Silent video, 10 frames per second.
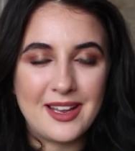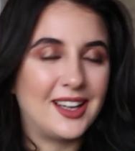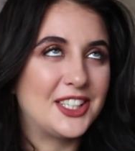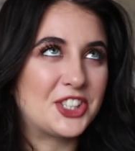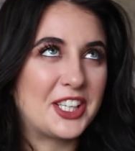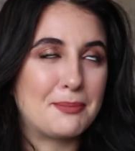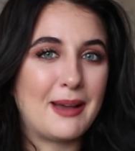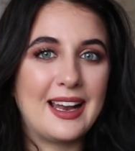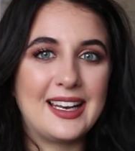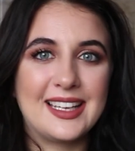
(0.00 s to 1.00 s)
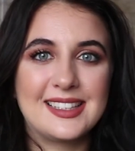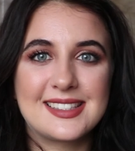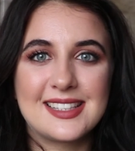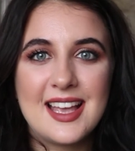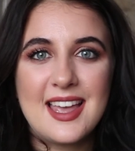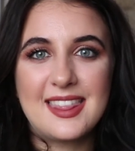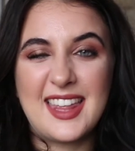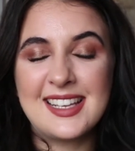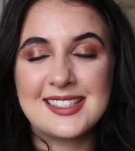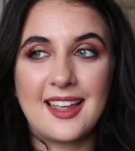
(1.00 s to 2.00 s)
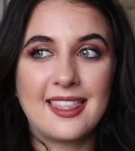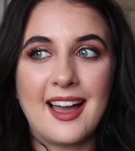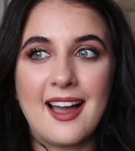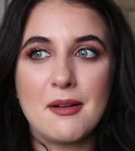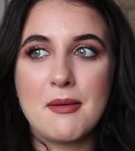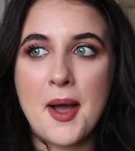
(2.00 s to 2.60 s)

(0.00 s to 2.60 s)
eyeshadow palettes, things like that,